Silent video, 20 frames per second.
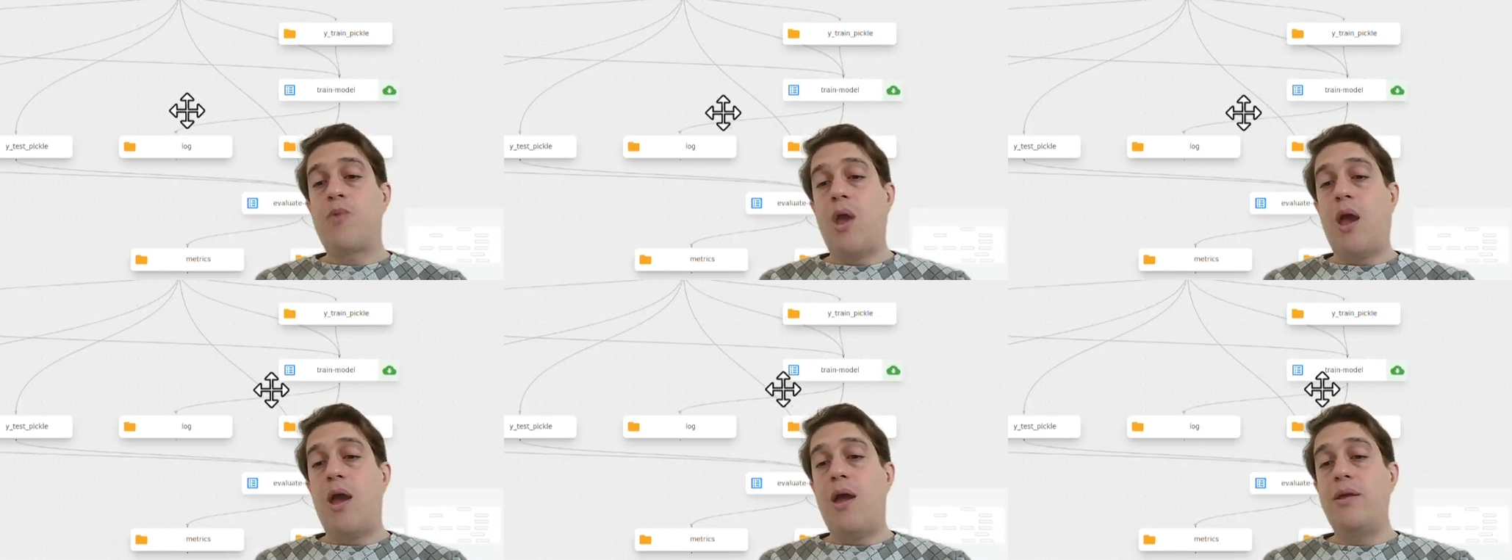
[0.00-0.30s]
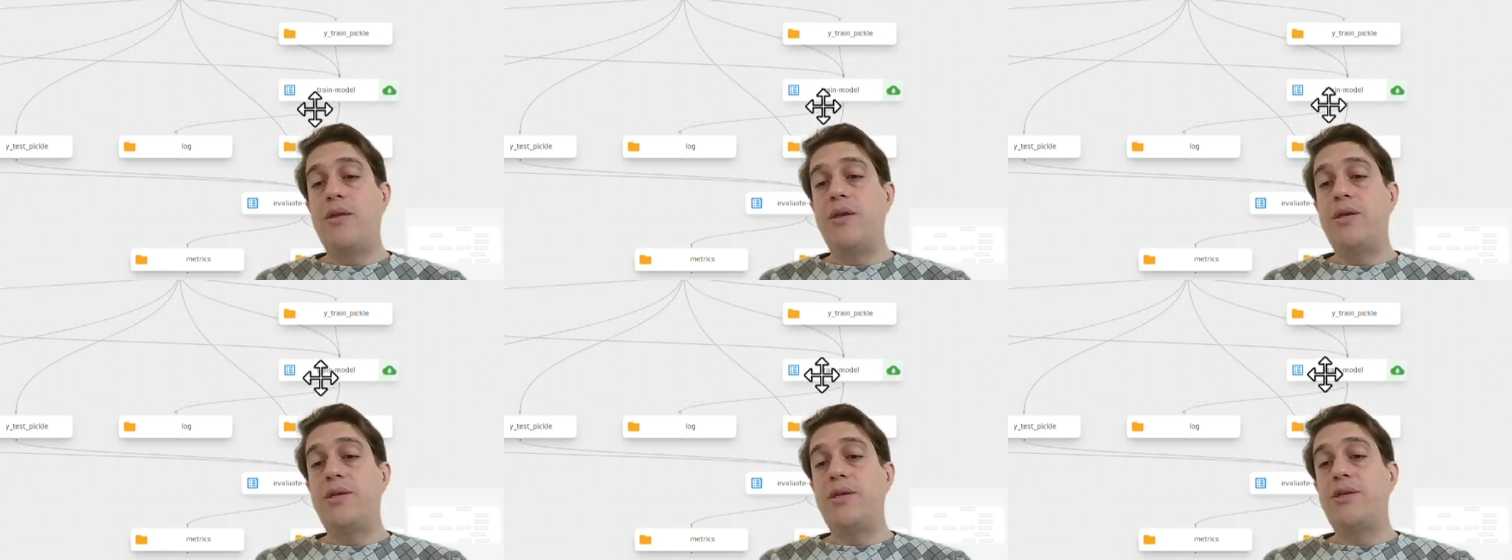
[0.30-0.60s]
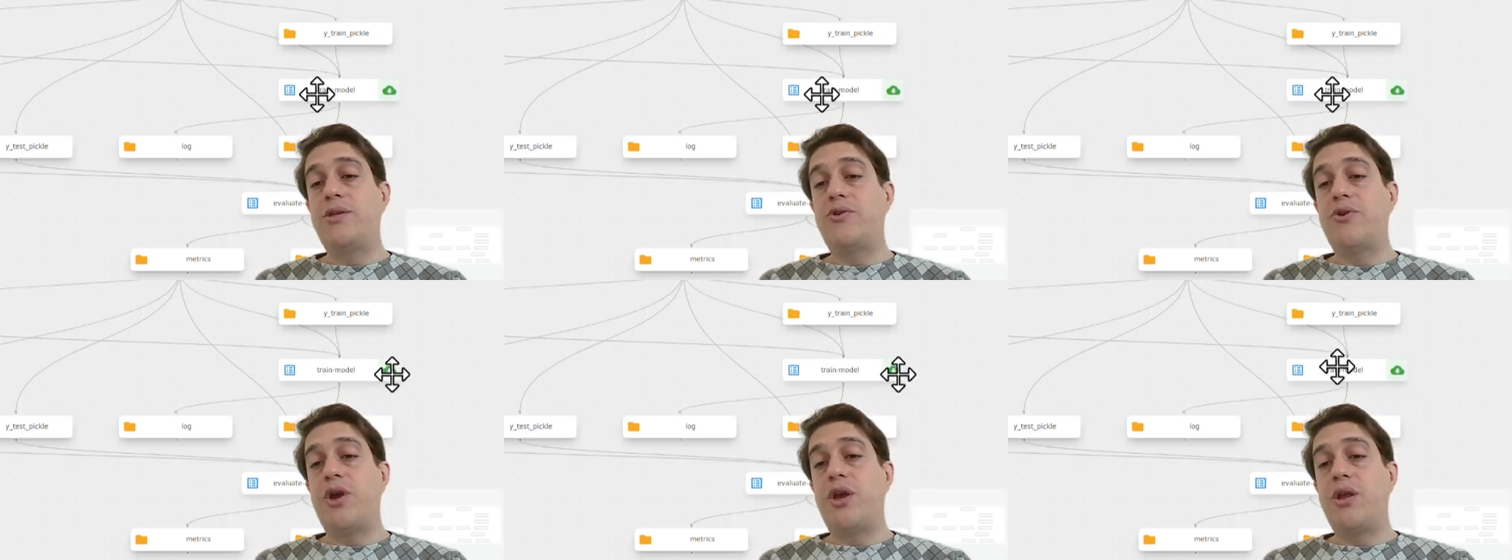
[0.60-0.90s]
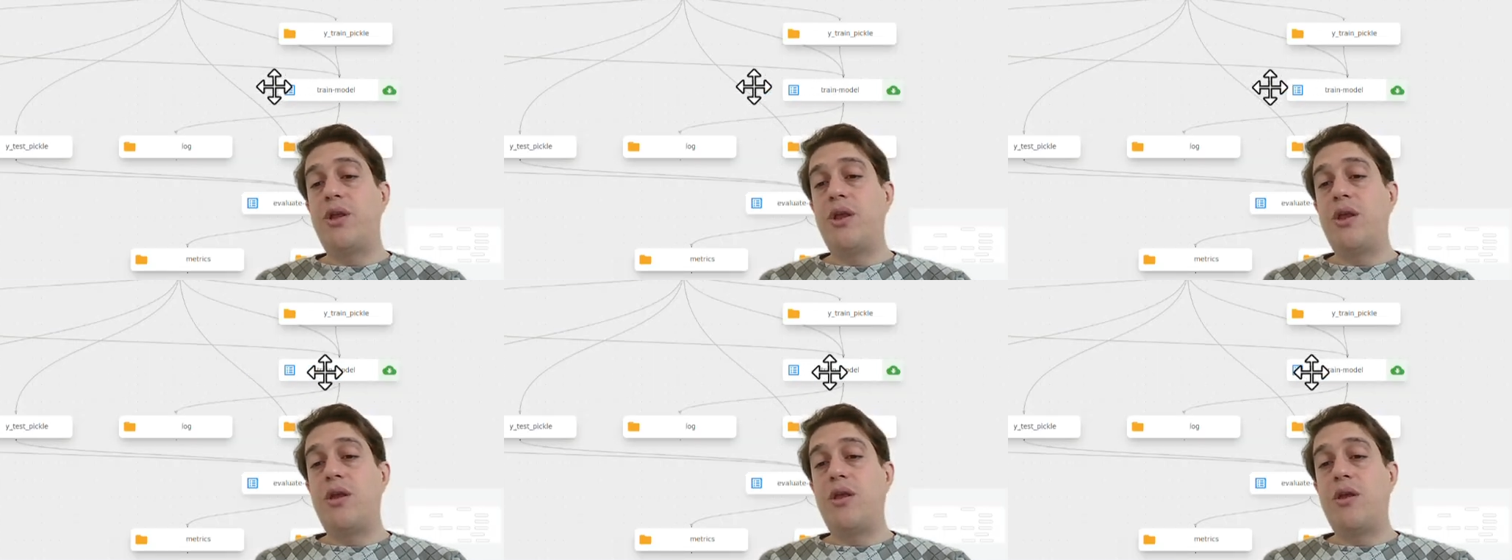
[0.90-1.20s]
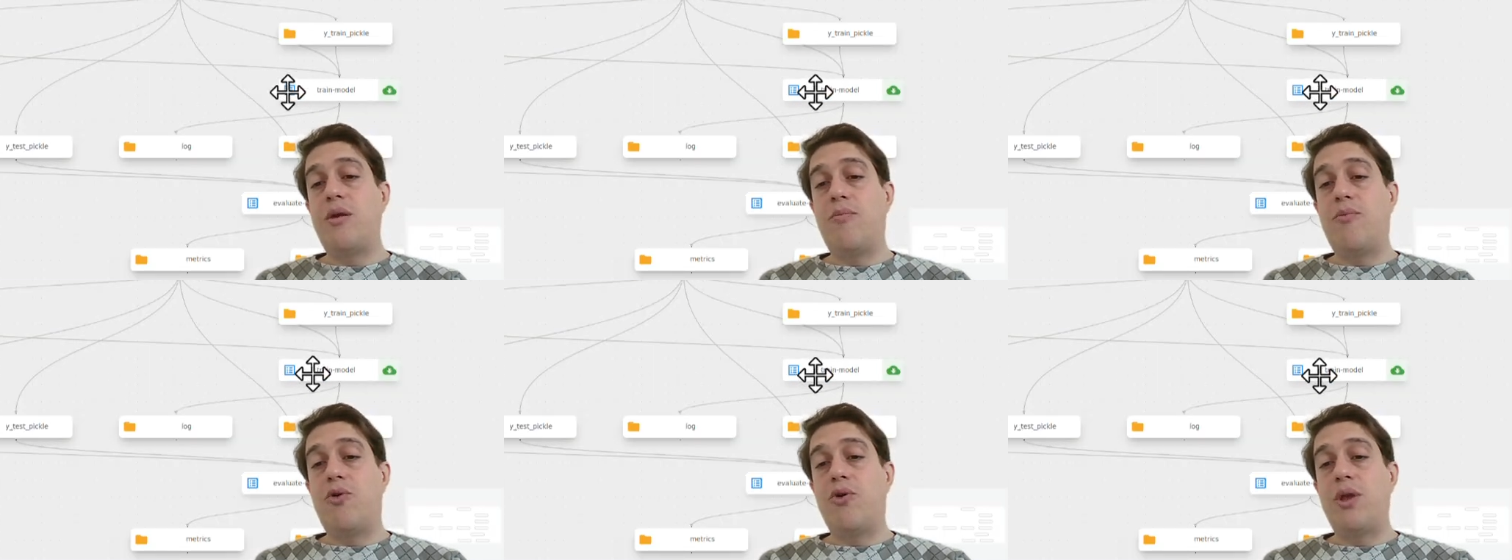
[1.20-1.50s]
and this is training
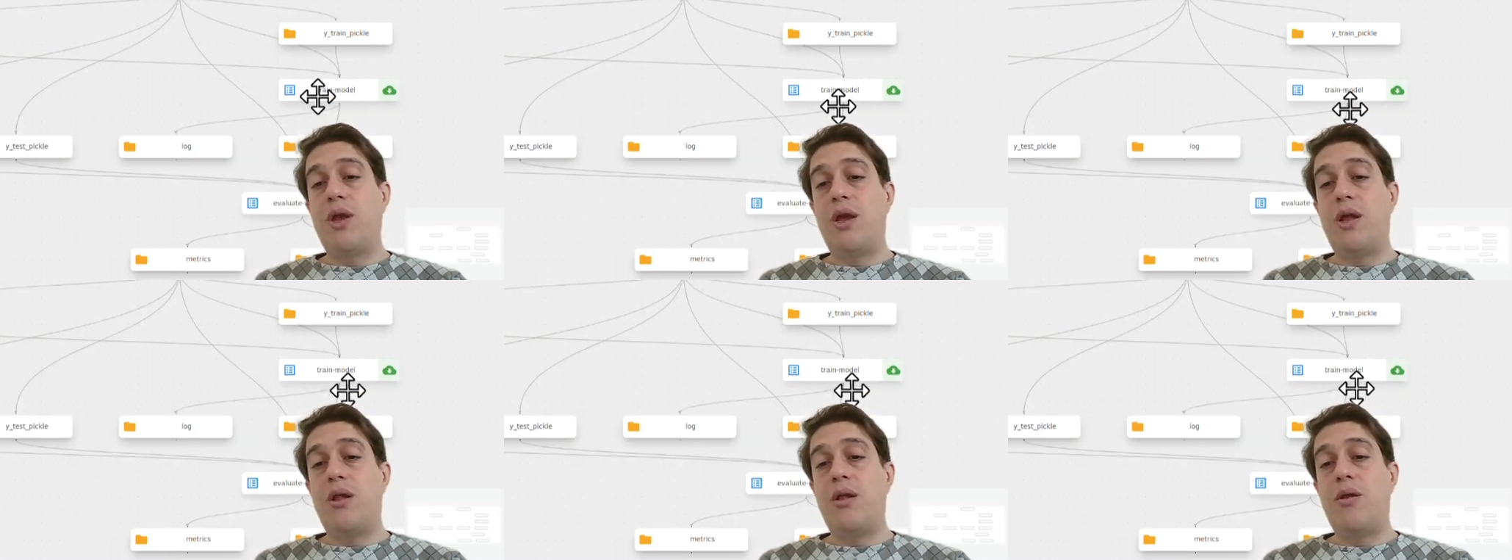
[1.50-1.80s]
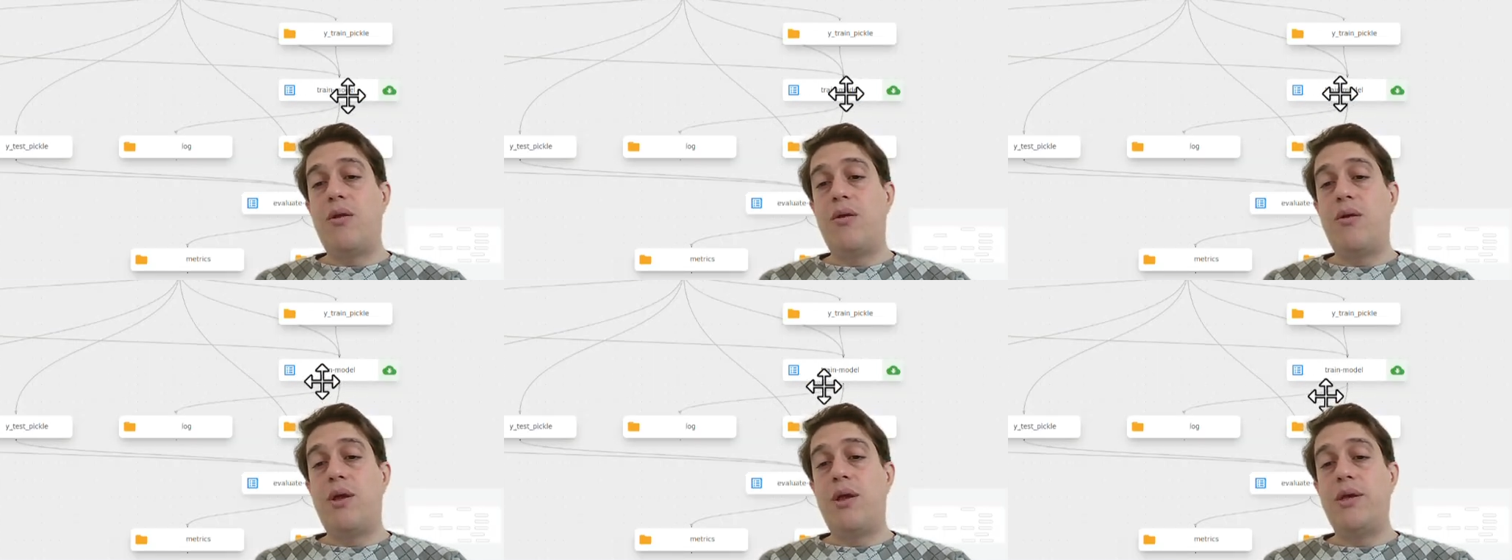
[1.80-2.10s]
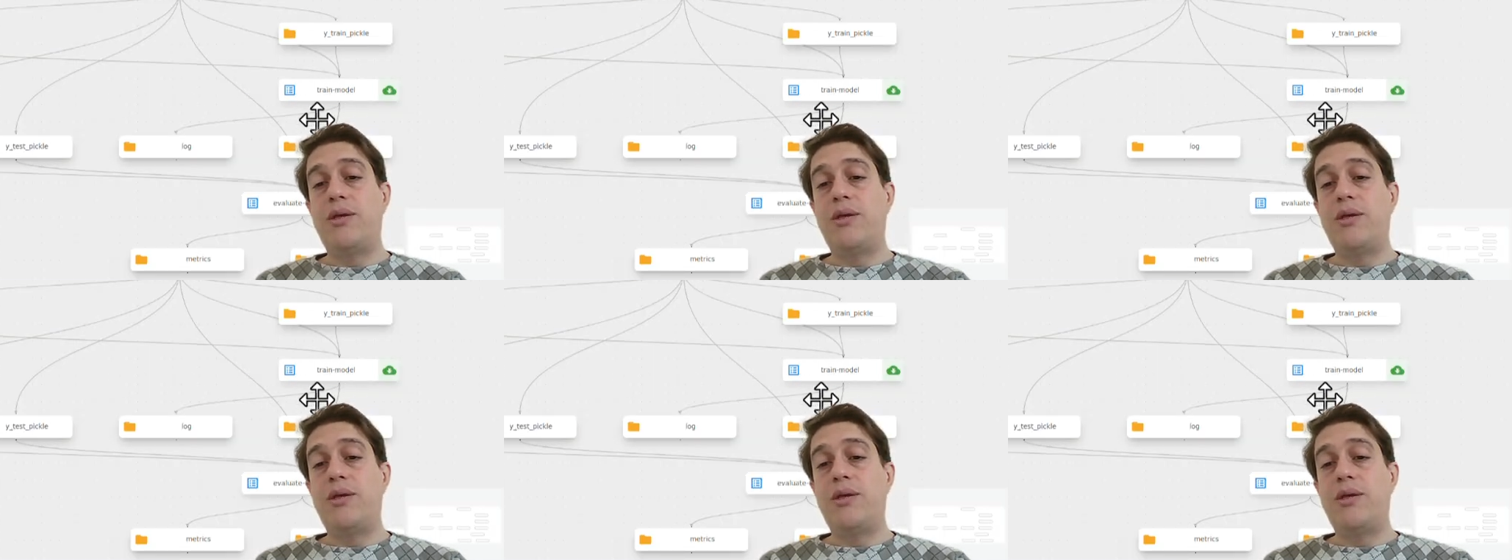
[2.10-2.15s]
the model